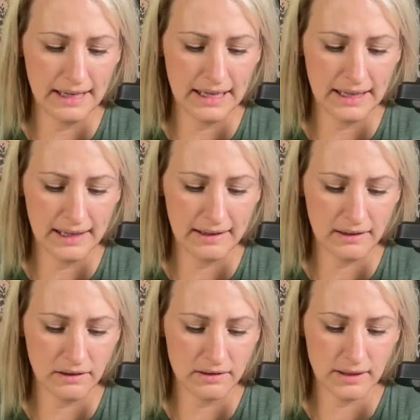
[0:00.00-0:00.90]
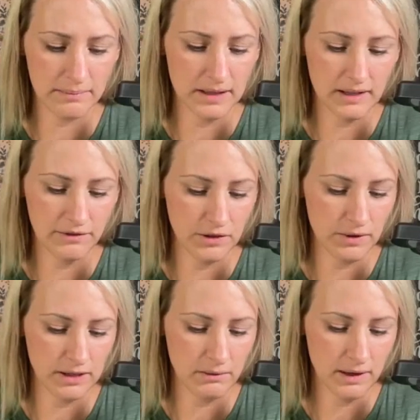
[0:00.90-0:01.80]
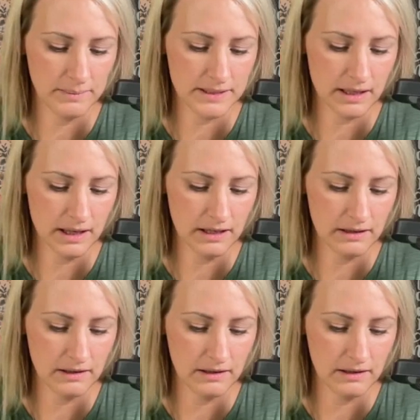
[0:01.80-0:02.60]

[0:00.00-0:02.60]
ink or something if you read the website.